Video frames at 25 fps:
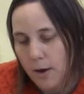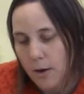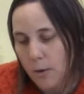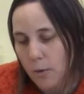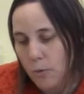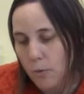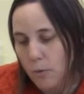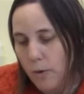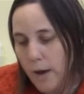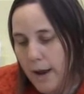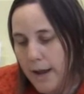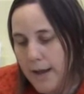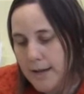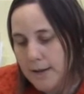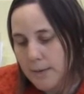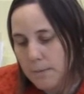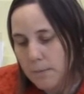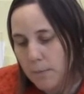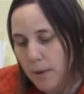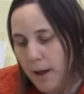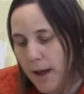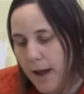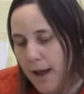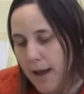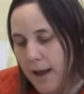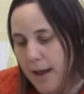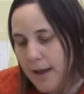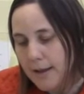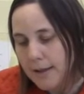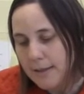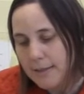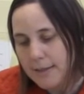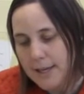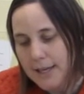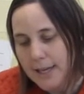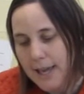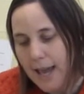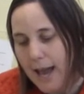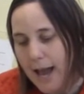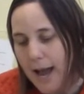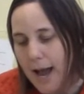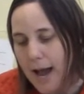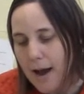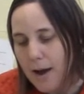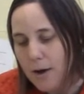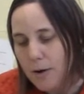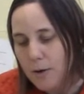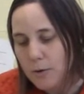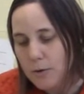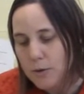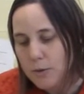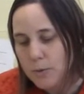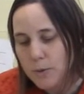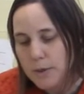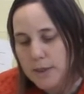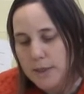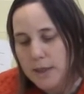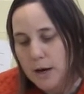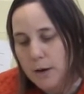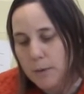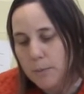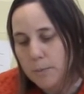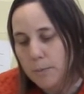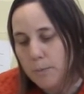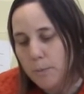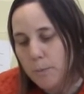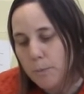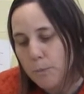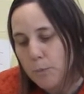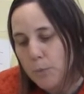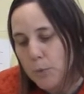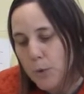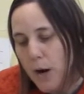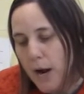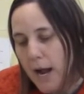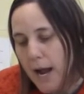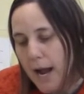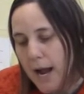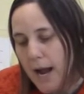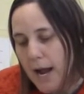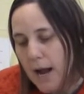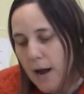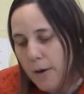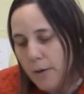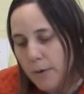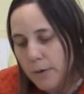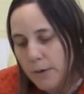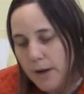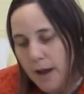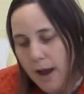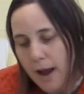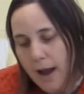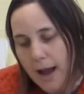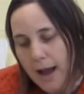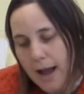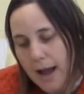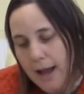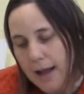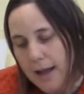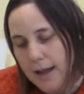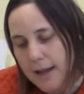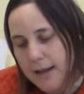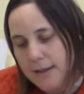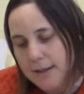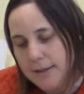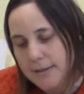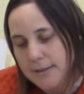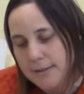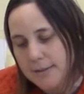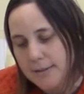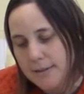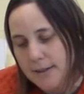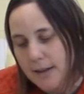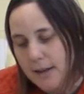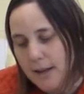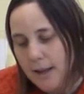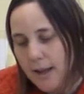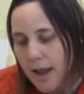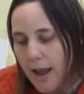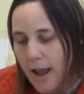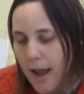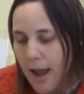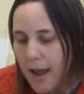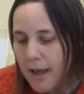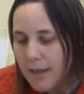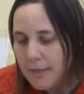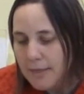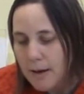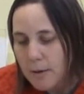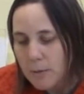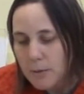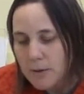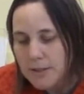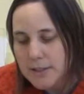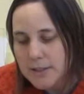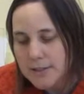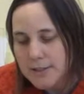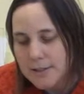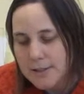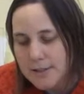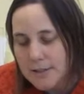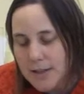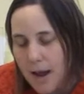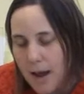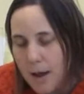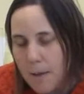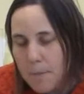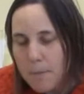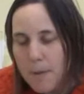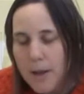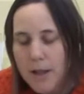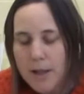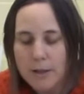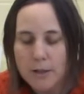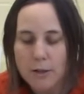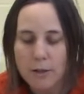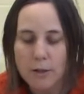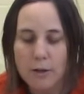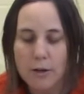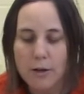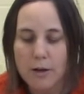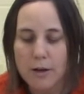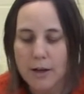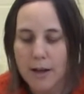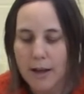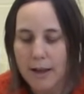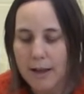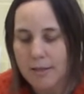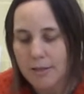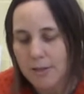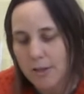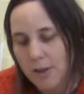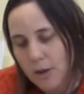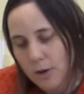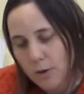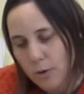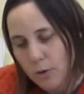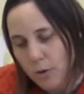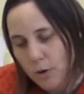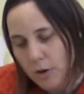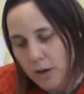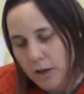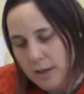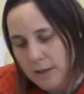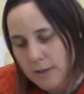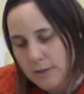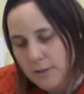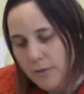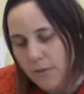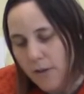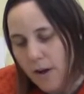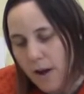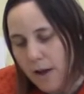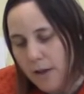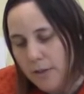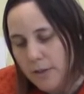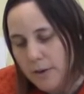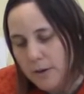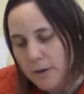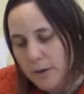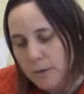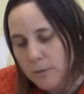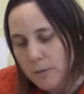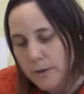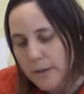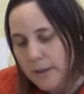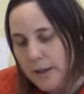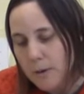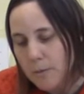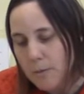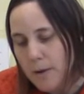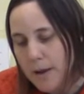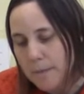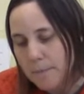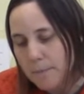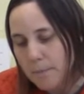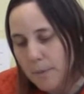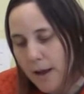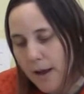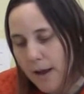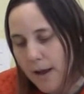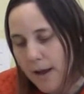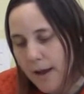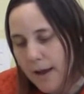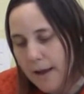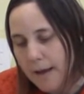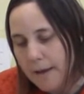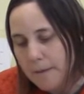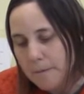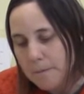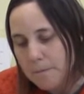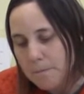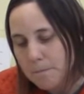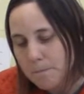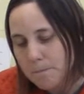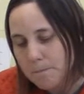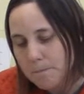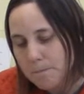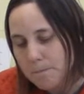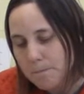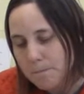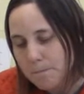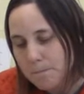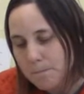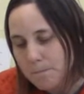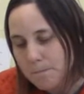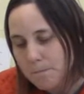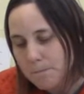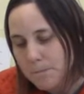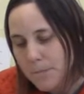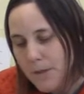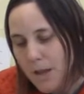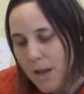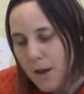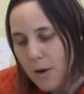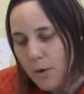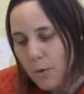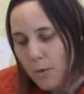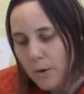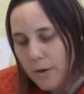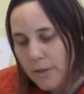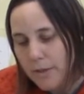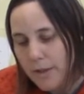right by the cows with their brown eyes, and they would stop and look at Theodore and his father when they went by. Well,